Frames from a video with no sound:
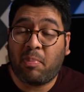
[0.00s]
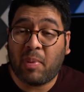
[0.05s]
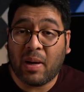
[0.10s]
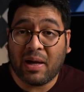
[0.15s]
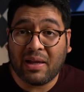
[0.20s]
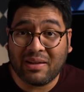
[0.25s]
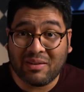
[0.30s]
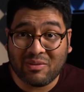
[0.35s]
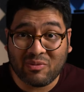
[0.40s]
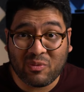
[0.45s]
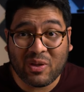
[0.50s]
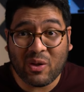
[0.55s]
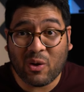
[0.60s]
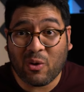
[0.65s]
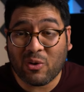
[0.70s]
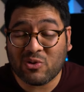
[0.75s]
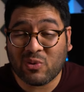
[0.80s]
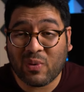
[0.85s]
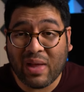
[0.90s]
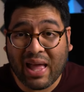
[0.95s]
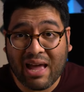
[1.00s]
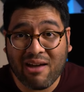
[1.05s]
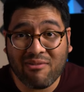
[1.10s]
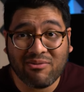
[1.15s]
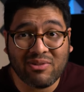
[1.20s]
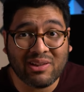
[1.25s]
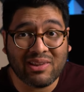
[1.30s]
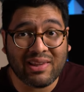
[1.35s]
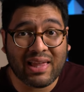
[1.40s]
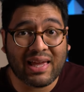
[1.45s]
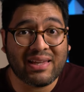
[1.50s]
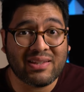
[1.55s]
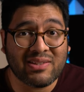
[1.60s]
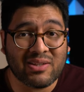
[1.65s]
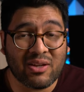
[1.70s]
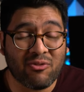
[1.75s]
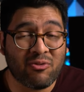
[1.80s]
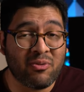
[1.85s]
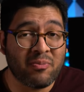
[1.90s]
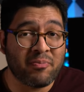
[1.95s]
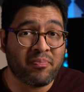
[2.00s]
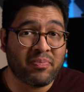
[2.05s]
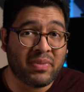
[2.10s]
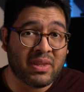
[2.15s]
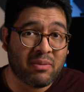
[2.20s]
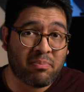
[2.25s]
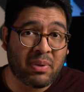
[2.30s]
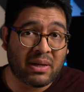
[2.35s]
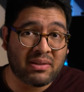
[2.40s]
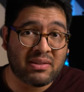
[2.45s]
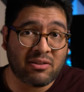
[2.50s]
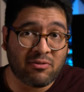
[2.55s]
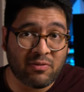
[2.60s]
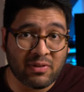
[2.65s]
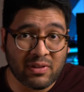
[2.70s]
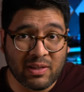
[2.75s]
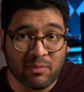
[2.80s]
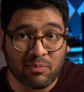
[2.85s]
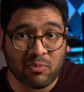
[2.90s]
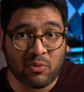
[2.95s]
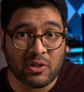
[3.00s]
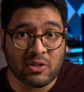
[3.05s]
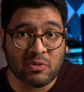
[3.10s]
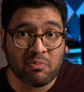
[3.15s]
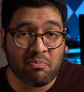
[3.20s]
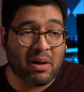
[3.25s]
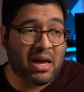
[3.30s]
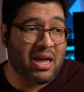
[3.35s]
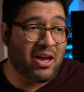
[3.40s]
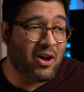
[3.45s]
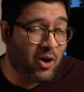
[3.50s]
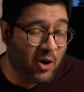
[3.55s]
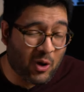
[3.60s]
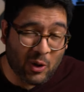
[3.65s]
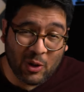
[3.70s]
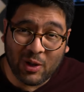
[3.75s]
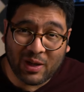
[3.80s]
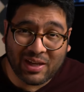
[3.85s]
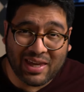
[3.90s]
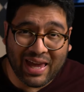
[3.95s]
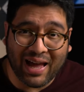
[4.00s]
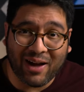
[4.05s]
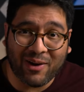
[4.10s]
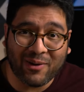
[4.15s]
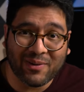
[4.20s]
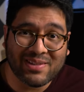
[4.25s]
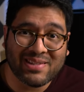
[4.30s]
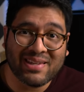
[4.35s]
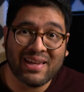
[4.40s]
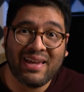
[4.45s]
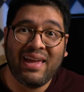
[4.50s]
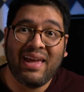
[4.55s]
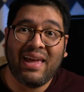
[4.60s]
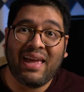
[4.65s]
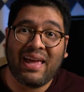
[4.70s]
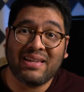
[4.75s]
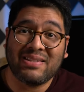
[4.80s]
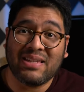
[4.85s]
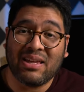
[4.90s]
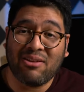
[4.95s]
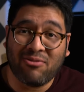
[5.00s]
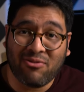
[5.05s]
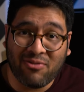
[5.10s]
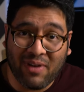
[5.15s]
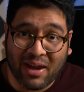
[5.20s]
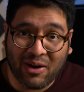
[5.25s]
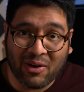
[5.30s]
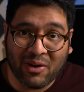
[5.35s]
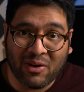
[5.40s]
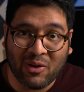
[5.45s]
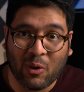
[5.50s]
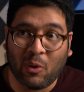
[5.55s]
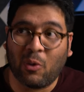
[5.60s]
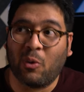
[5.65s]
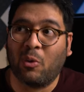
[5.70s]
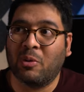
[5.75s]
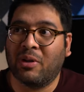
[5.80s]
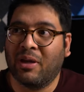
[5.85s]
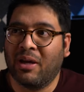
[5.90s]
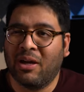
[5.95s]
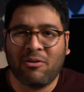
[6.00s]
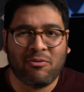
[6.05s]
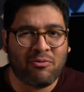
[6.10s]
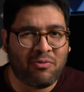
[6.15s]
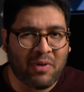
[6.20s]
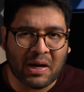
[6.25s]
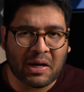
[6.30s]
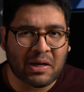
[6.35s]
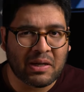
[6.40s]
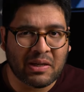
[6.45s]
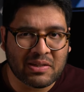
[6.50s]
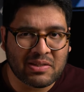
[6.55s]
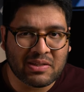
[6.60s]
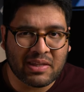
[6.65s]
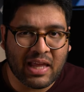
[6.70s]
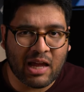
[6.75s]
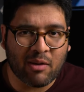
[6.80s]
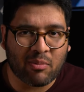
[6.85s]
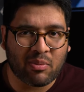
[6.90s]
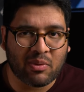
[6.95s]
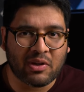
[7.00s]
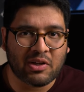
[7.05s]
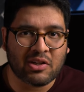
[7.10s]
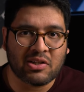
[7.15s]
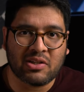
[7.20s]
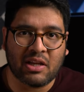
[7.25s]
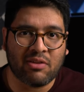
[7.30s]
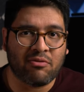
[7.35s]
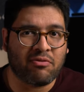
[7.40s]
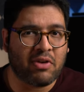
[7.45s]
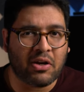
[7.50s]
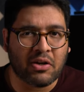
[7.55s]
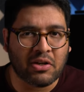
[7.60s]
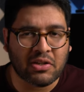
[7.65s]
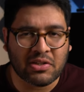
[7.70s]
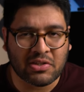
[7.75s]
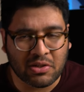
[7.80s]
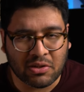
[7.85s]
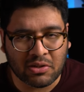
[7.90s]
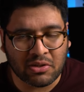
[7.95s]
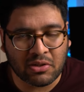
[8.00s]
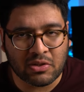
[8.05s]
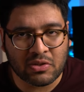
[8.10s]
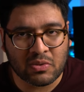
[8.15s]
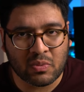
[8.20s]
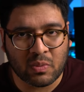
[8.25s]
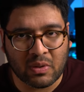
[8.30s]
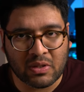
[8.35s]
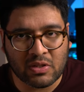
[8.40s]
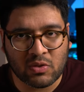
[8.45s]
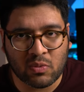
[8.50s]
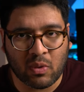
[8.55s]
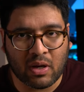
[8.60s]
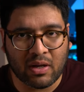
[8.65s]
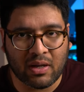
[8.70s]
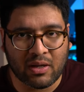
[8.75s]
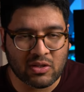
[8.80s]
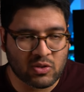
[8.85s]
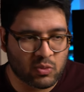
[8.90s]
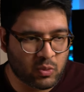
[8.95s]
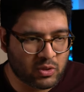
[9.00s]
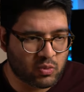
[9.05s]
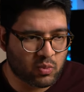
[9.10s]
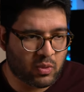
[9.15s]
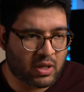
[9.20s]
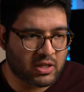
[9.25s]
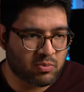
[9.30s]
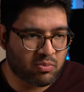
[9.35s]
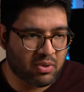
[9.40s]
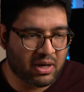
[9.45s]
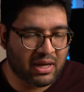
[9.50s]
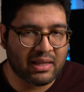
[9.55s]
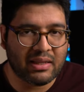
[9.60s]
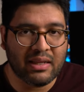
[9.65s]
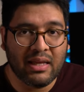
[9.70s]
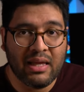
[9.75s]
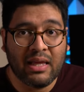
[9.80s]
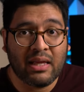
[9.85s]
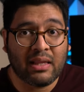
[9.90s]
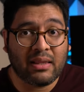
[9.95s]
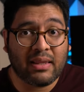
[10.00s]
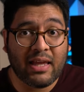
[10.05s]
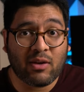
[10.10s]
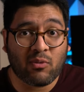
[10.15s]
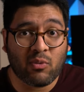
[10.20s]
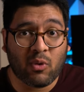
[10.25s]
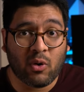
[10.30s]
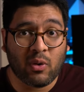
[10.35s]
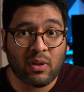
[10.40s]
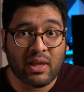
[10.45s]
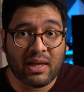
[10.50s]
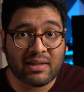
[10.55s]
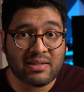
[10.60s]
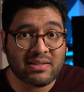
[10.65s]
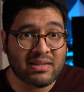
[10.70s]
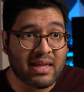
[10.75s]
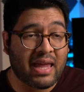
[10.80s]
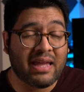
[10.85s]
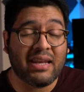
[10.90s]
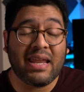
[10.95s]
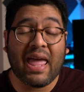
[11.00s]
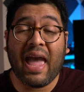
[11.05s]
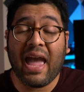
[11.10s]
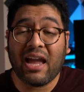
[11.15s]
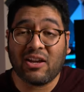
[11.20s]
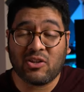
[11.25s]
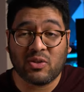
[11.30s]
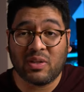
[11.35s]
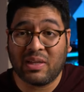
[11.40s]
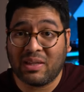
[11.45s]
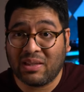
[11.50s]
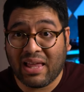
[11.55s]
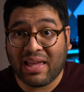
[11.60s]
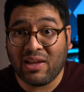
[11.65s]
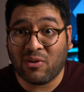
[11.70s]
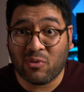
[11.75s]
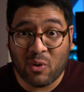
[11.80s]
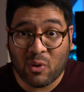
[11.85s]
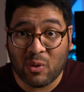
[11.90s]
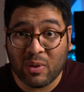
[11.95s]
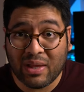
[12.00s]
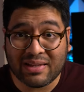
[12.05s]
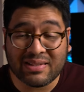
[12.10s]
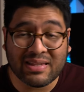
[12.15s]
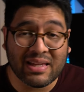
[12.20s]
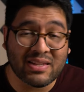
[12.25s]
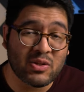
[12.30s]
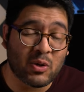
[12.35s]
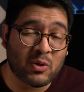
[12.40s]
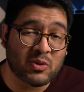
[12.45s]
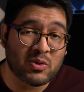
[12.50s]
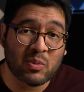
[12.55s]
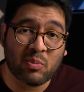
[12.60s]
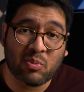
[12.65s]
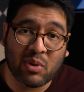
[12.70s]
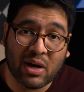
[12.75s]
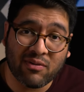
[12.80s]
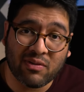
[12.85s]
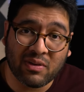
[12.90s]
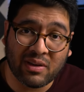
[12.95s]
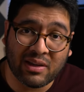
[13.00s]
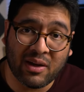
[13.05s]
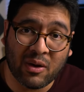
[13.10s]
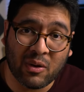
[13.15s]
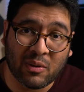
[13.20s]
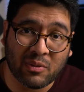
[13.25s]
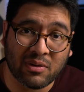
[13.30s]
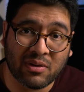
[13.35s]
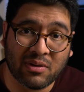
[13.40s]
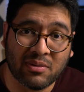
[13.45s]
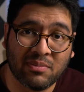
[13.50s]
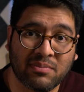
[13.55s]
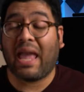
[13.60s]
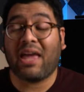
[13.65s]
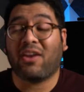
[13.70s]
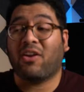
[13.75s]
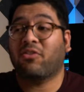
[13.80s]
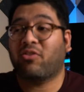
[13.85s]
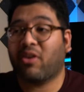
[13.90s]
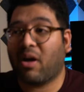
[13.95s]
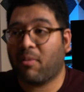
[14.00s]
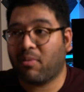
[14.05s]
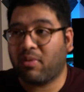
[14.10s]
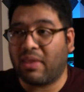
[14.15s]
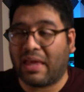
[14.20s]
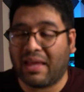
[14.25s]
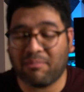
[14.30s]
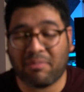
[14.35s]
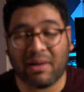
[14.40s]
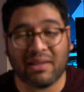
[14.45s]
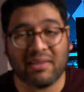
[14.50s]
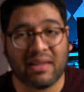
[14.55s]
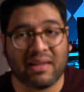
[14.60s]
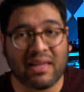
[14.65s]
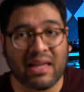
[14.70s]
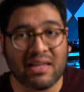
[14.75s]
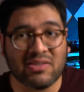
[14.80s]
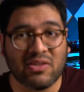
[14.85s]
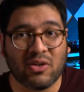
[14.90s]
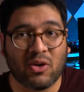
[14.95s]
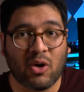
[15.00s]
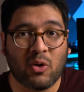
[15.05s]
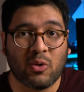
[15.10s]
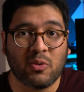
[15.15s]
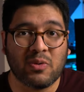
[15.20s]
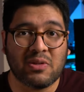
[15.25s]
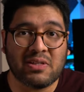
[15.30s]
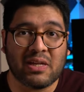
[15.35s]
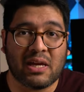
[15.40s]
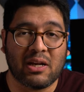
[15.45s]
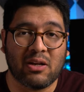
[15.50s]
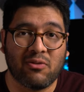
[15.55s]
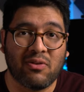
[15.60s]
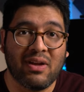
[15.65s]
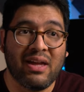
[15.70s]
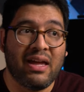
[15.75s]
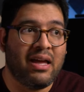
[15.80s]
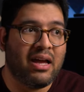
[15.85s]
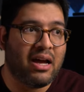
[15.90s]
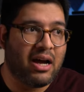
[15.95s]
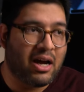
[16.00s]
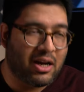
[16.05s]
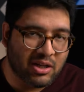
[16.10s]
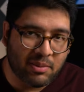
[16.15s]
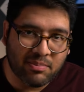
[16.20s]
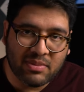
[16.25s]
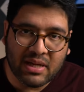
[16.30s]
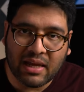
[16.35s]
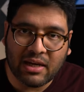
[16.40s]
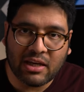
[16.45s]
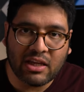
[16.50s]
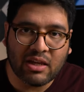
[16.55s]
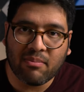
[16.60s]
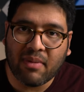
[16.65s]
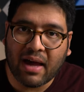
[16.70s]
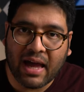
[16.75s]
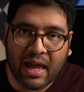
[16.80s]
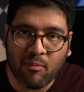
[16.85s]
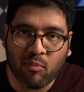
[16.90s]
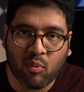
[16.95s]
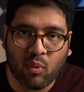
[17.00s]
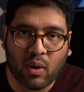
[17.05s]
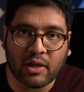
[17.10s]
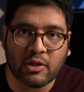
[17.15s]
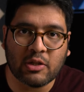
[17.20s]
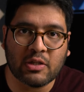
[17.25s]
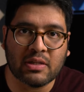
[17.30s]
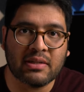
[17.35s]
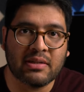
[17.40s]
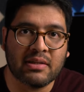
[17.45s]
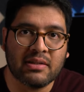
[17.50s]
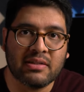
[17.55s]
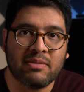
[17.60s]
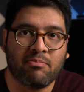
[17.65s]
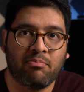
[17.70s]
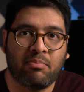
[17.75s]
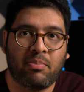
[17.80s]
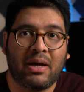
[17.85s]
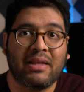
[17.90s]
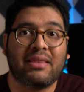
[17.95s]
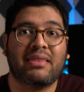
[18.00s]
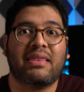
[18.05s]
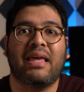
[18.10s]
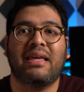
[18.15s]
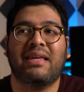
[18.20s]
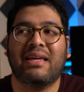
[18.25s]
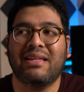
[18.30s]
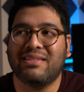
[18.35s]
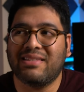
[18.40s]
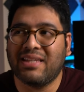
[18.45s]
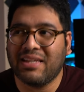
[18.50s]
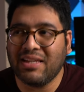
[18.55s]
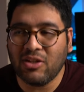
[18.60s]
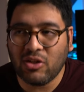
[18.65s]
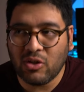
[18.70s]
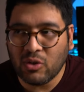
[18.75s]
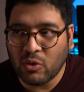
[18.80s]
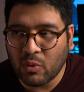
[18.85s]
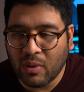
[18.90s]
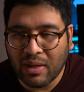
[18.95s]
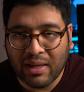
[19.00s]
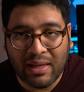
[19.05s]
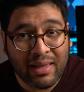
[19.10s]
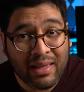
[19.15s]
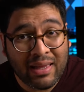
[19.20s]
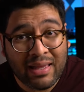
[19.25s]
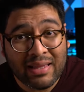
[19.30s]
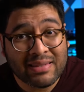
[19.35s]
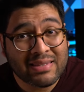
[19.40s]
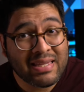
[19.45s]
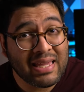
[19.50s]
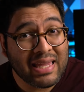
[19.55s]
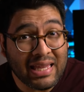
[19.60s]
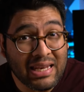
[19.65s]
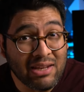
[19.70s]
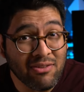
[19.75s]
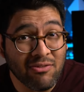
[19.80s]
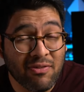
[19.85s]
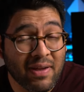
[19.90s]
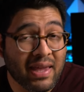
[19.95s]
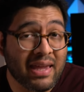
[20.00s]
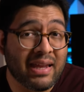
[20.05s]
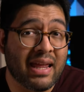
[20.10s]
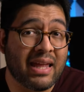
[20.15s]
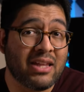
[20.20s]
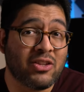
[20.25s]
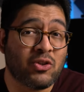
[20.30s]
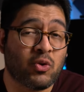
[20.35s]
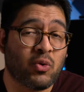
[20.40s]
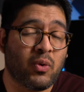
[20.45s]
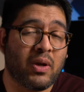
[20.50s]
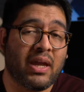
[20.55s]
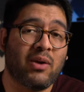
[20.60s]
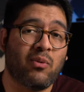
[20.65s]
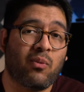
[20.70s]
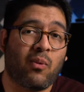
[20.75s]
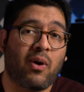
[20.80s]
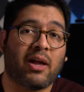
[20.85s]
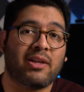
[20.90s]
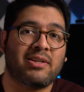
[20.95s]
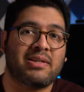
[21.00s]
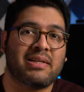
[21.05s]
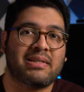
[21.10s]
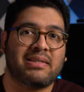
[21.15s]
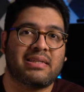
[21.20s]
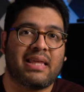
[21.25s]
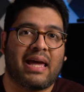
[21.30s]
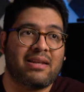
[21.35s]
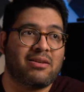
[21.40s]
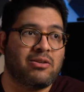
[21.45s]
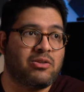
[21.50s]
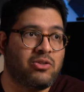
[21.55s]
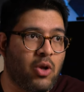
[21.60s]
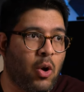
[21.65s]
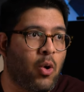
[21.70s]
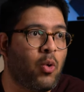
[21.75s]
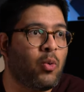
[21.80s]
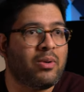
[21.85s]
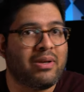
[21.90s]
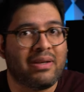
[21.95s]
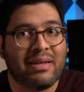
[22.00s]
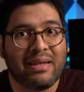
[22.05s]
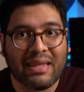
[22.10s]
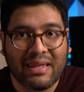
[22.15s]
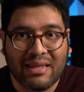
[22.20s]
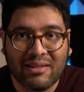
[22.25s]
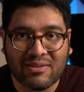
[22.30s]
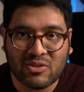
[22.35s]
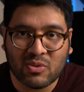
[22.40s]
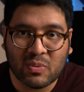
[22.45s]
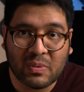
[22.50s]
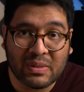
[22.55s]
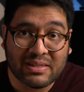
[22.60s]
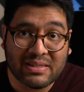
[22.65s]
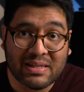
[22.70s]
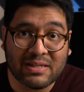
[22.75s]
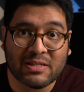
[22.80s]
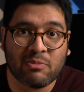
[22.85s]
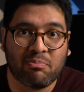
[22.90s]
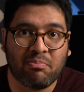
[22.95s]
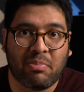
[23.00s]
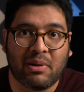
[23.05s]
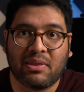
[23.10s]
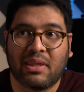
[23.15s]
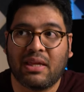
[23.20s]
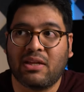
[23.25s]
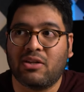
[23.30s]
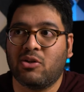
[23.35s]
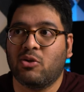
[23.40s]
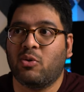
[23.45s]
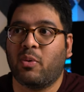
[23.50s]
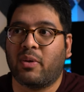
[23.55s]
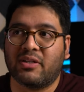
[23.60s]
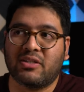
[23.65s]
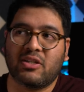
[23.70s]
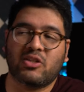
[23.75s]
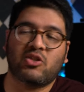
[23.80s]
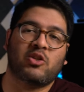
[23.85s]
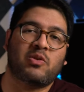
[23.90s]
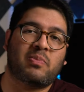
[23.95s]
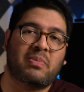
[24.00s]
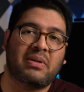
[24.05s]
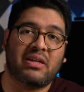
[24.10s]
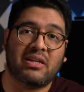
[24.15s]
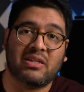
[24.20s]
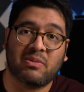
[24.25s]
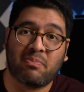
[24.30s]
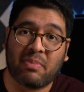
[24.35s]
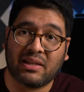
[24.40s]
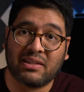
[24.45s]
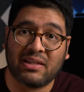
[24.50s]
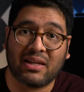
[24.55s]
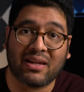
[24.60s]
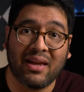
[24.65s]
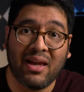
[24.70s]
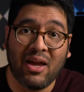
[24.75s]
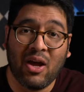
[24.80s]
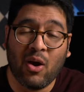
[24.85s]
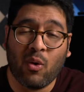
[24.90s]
But we also have the likes of Patek Philippe, which by all accounts is a very old, very established, and very serious Swiss watch brand like Rolex. And actually, like Rolex, it's also privately owned. And on top of that, Patek has their own set of unobtainium hype watches, but they continue to innovate and create watches that don't need to exist, but they do exist just because Patek